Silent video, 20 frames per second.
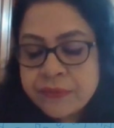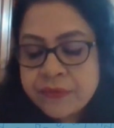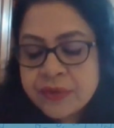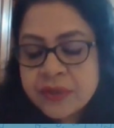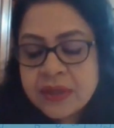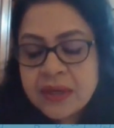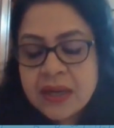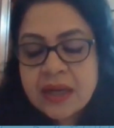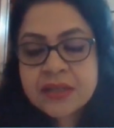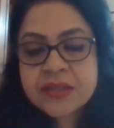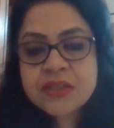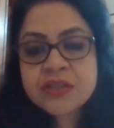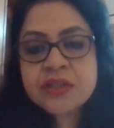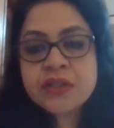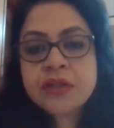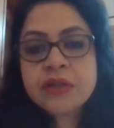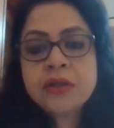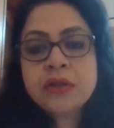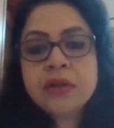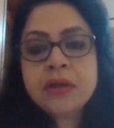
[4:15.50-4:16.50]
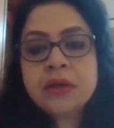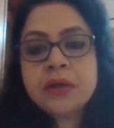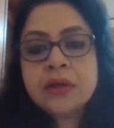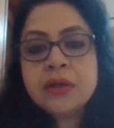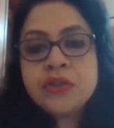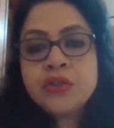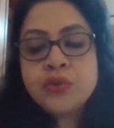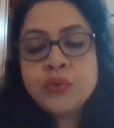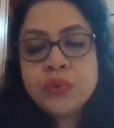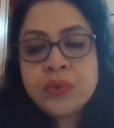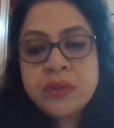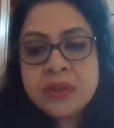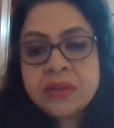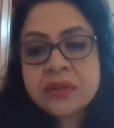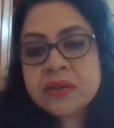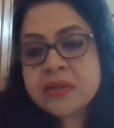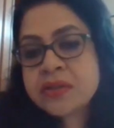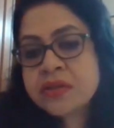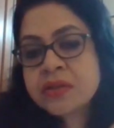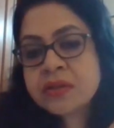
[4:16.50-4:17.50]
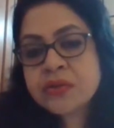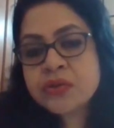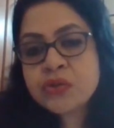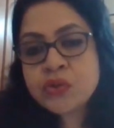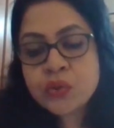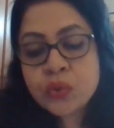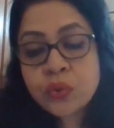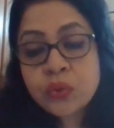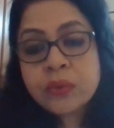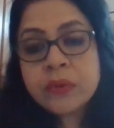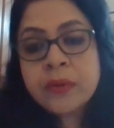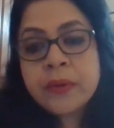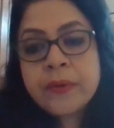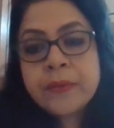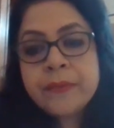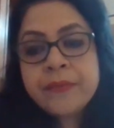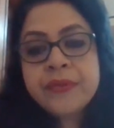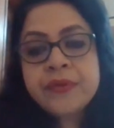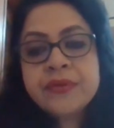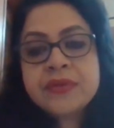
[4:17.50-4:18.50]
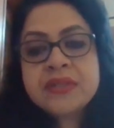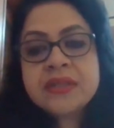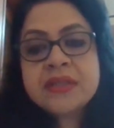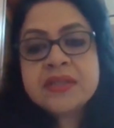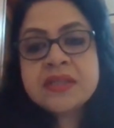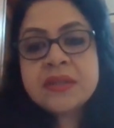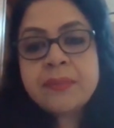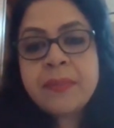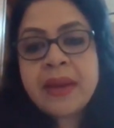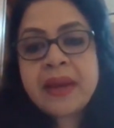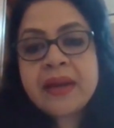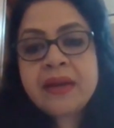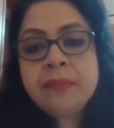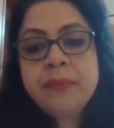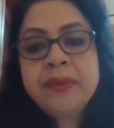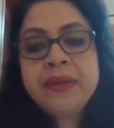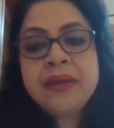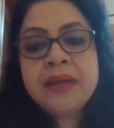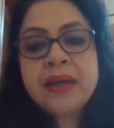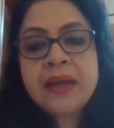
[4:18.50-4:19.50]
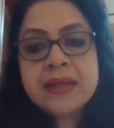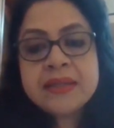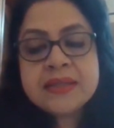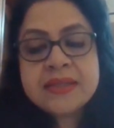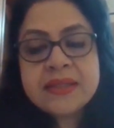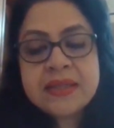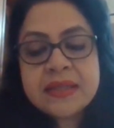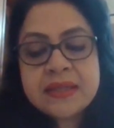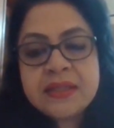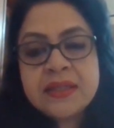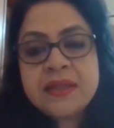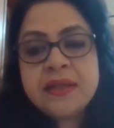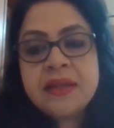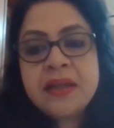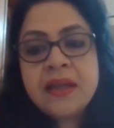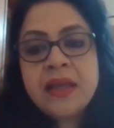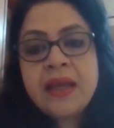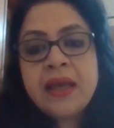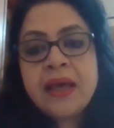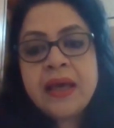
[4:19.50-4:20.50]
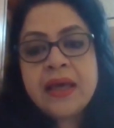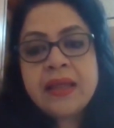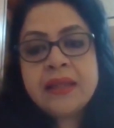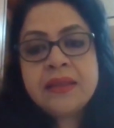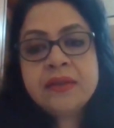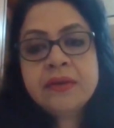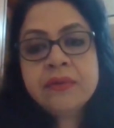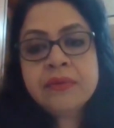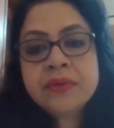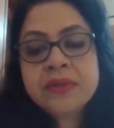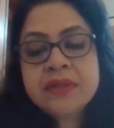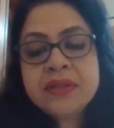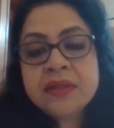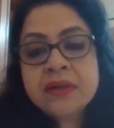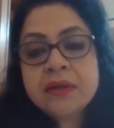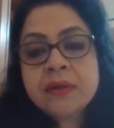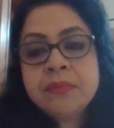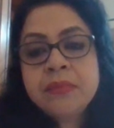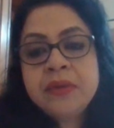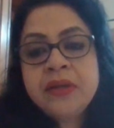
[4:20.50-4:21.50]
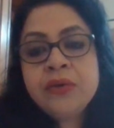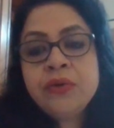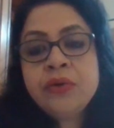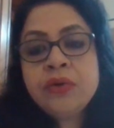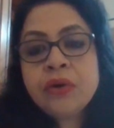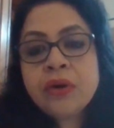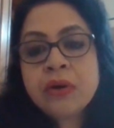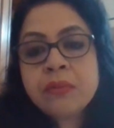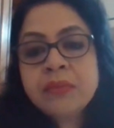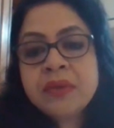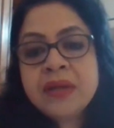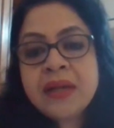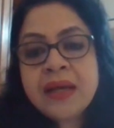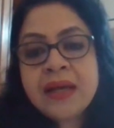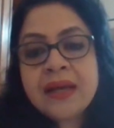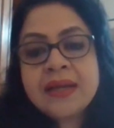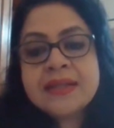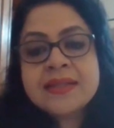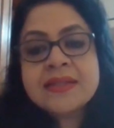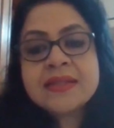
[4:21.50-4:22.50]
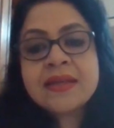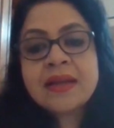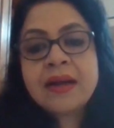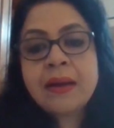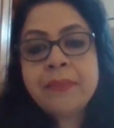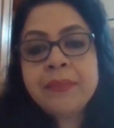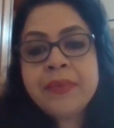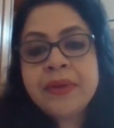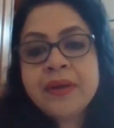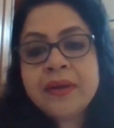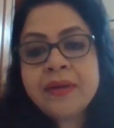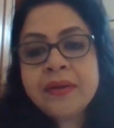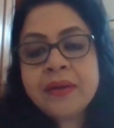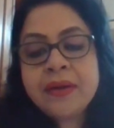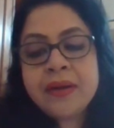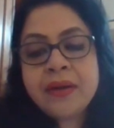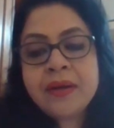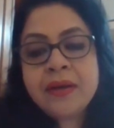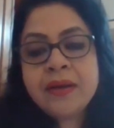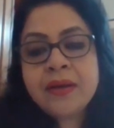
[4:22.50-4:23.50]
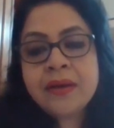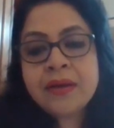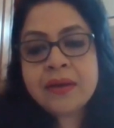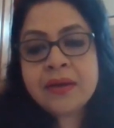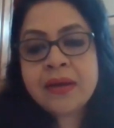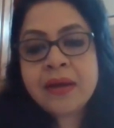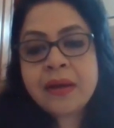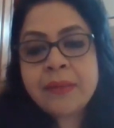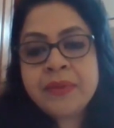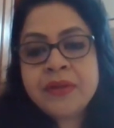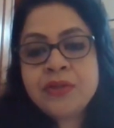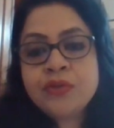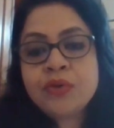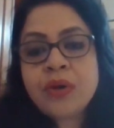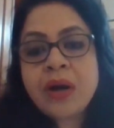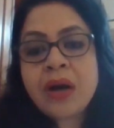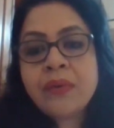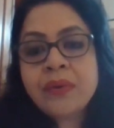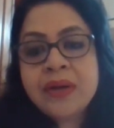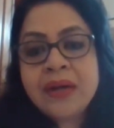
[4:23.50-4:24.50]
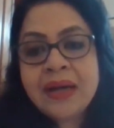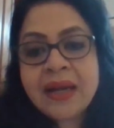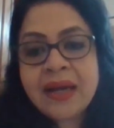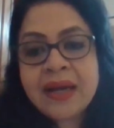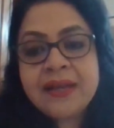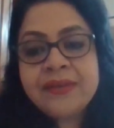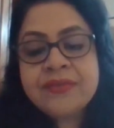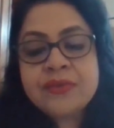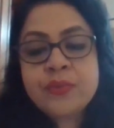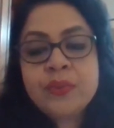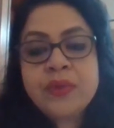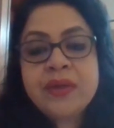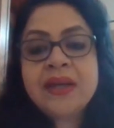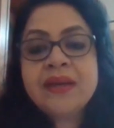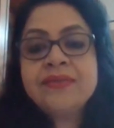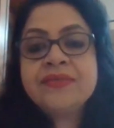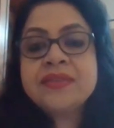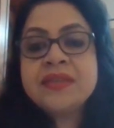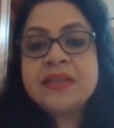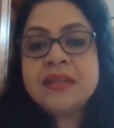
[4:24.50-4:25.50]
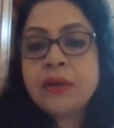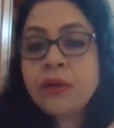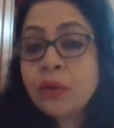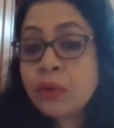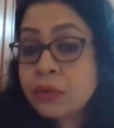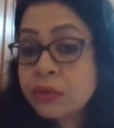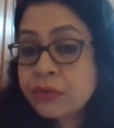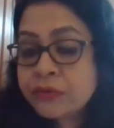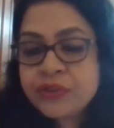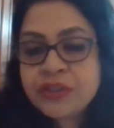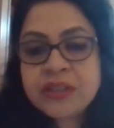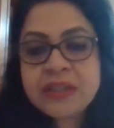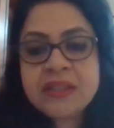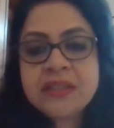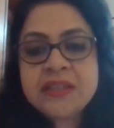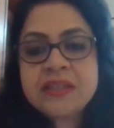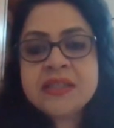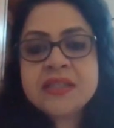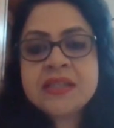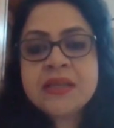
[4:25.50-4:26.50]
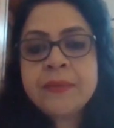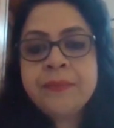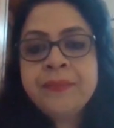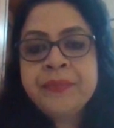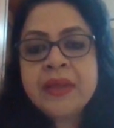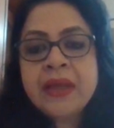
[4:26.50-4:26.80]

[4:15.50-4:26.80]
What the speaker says: for the last 2 years or so, since the pandemic has set in and the term new normal has come into our lives, we have seen a lot of changes.